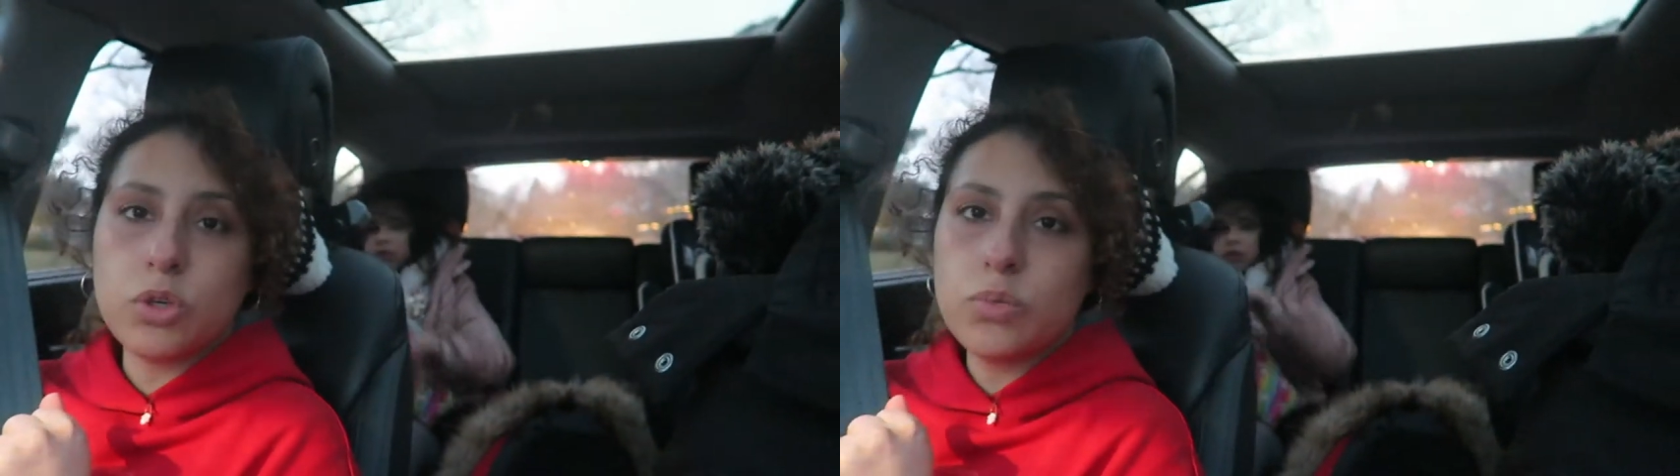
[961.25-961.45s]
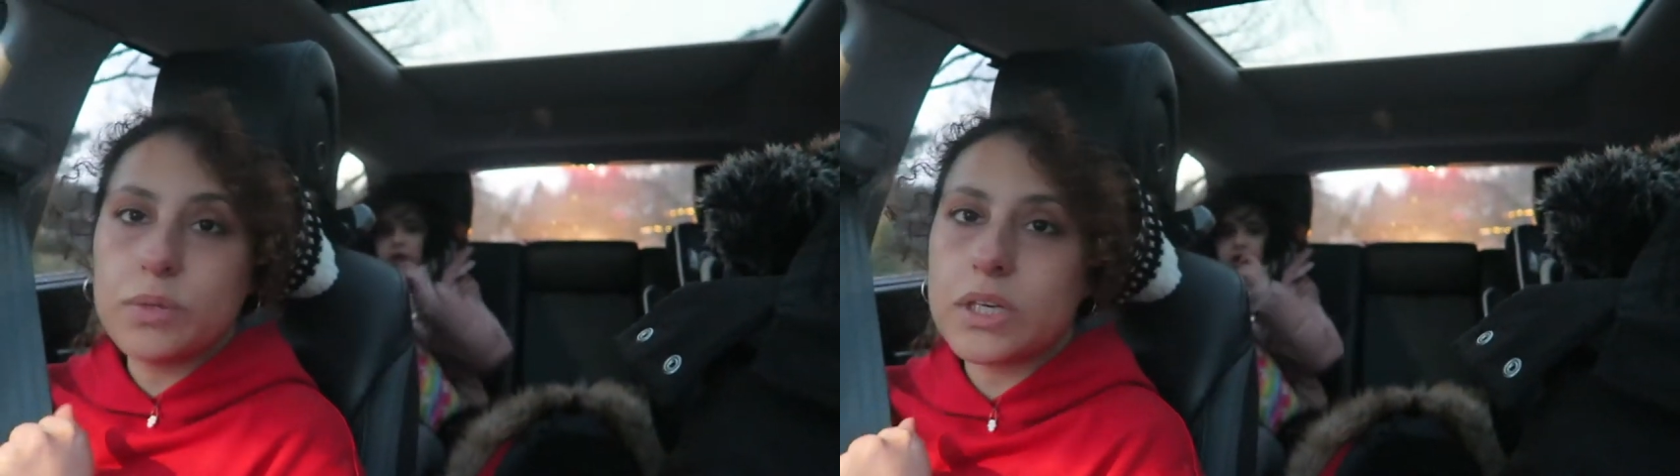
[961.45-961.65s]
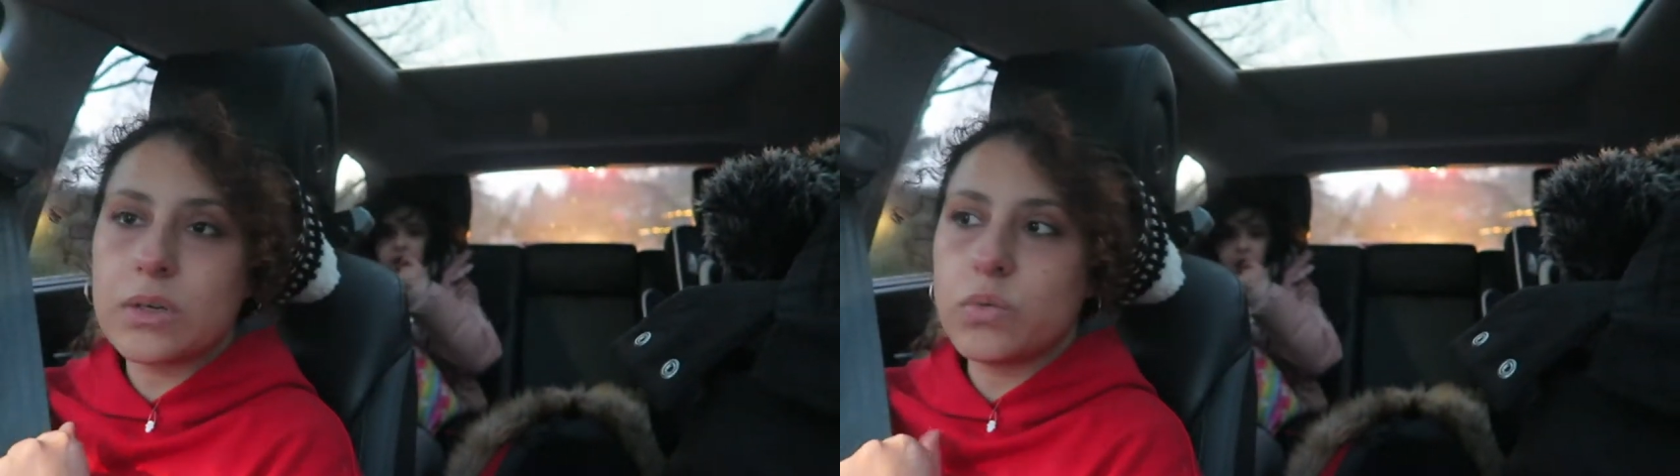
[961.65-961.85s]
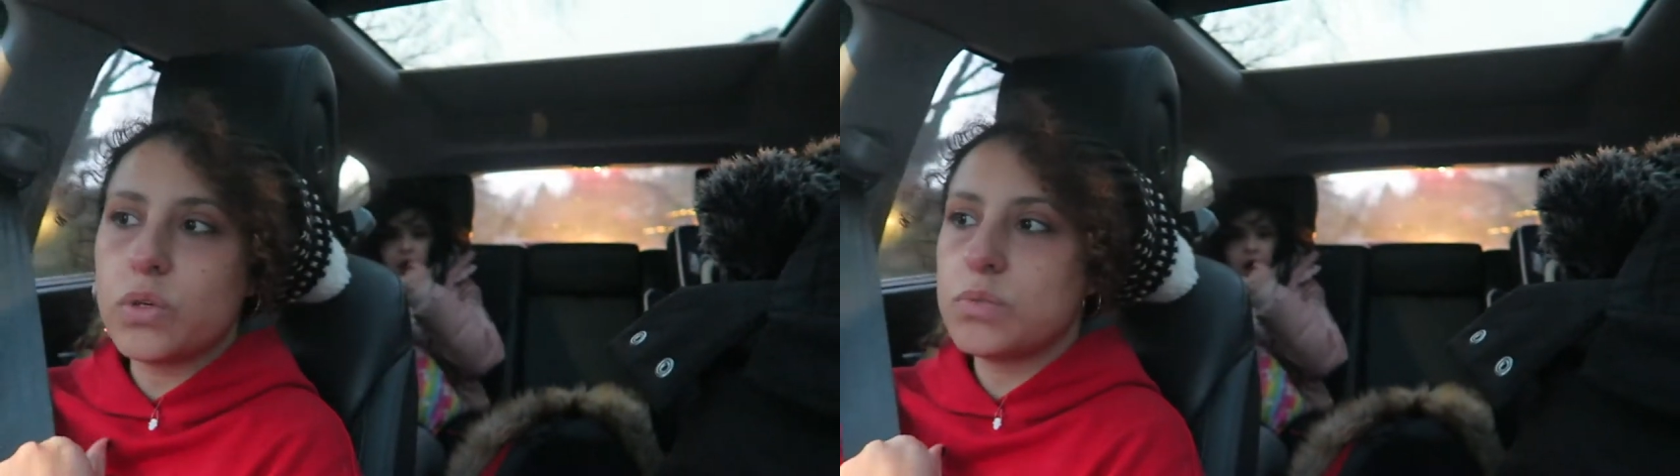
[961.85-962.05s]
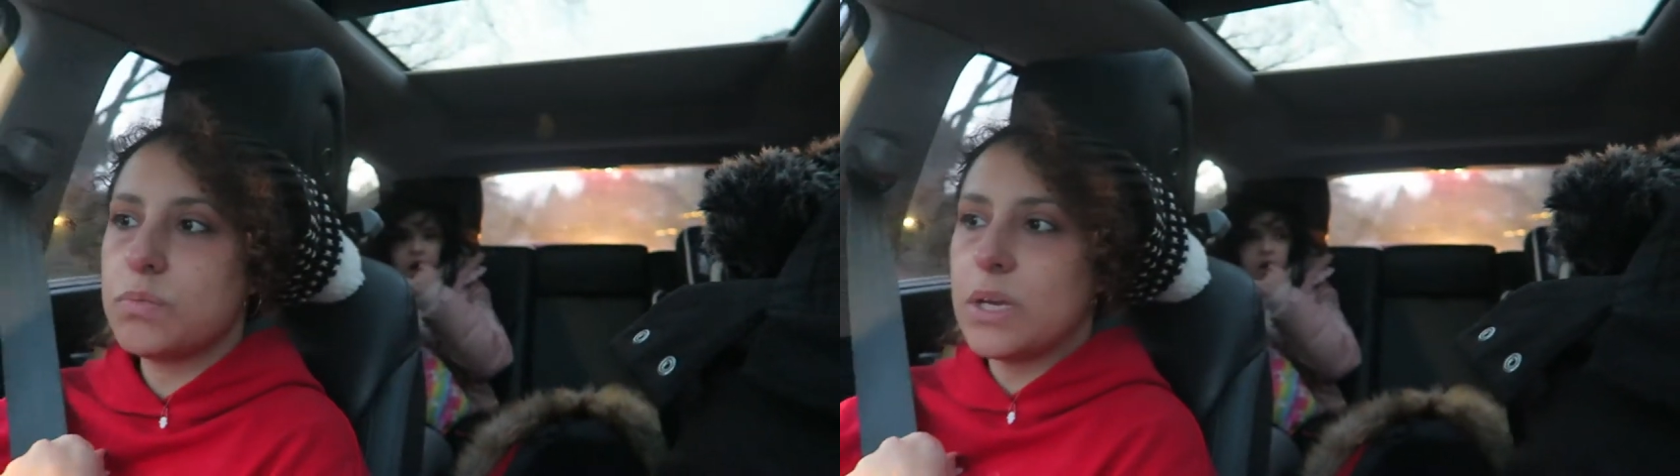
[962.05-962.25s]
hoping
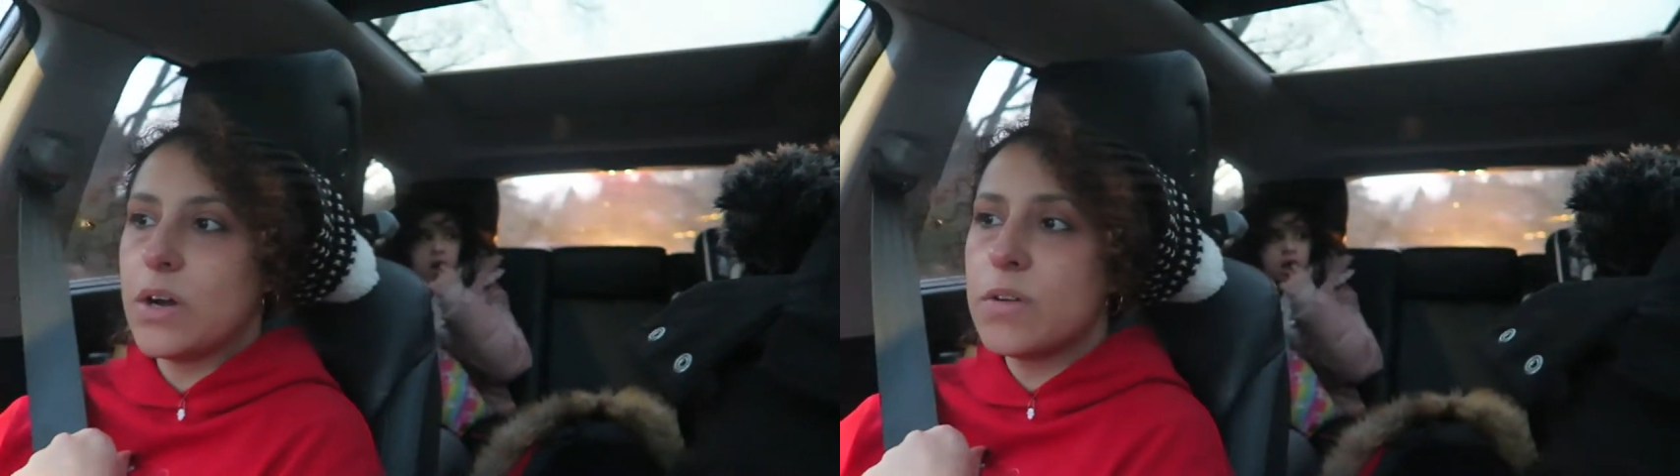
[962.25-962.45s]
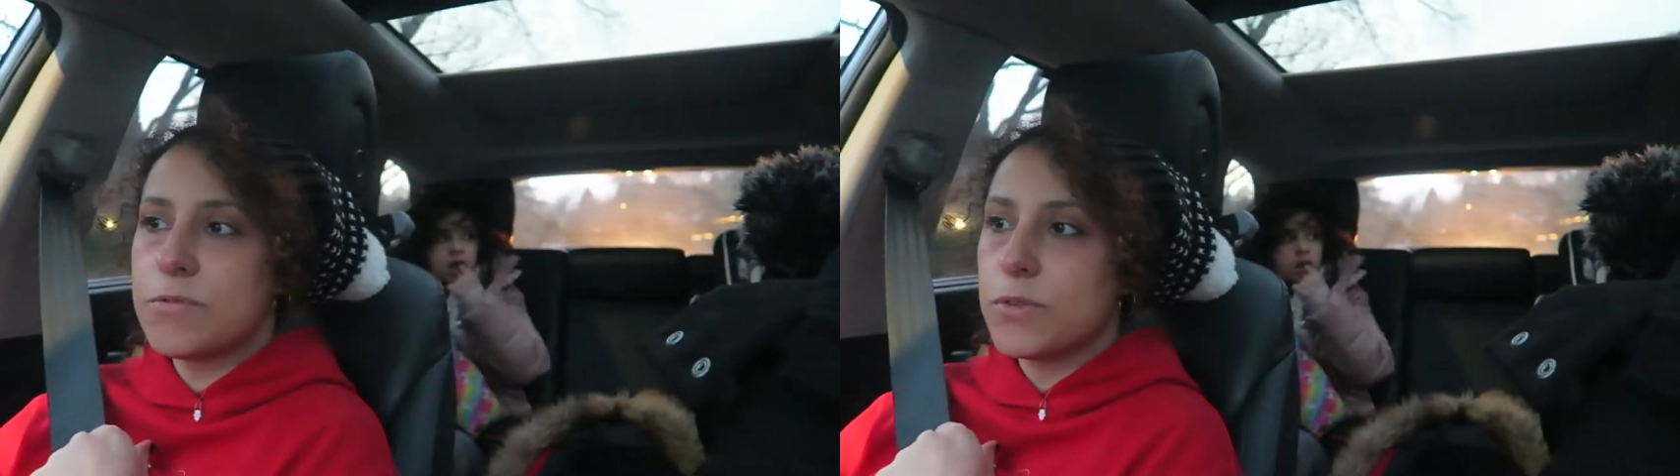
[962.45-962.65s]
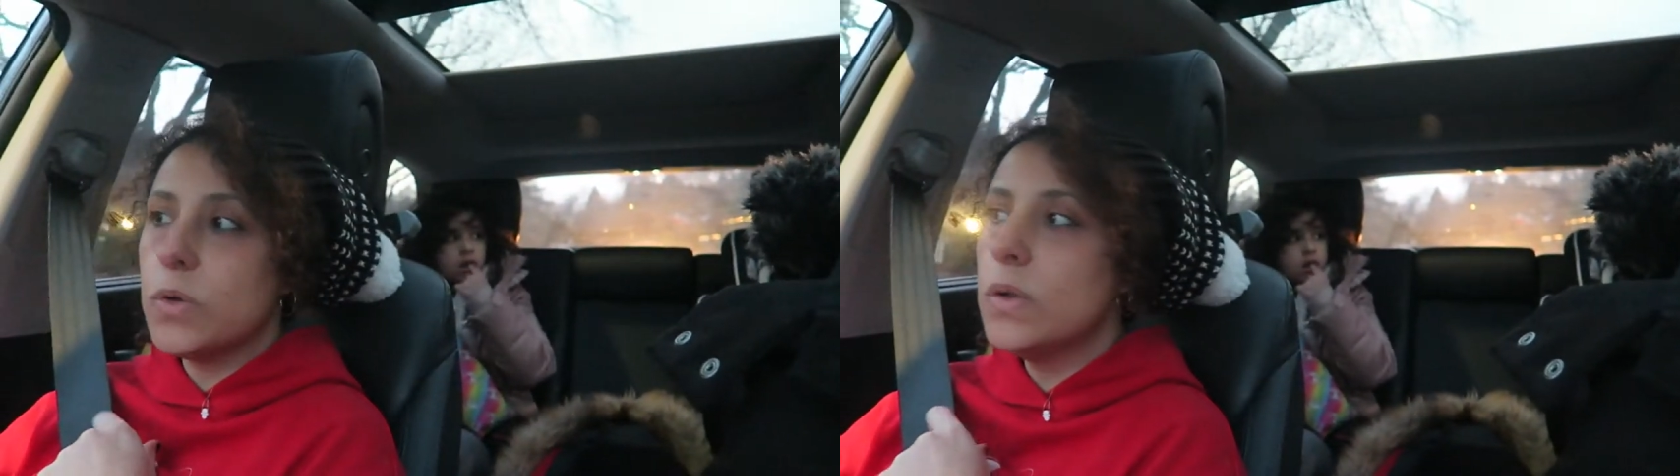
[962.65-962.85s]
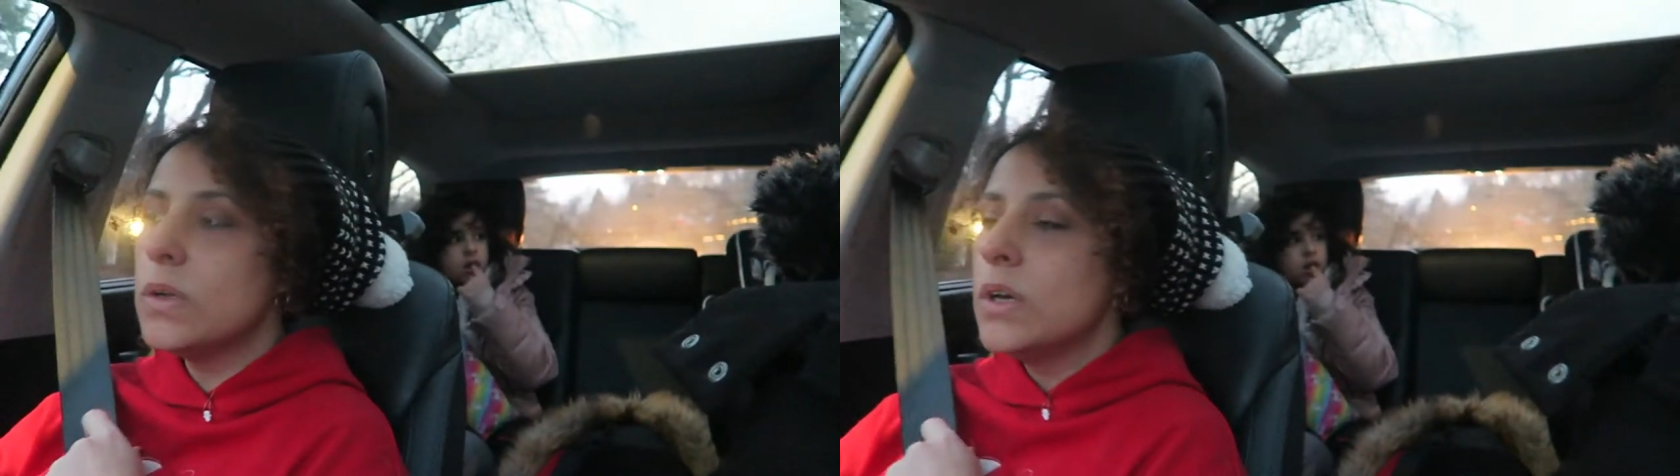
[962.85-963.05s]
won't be harmful.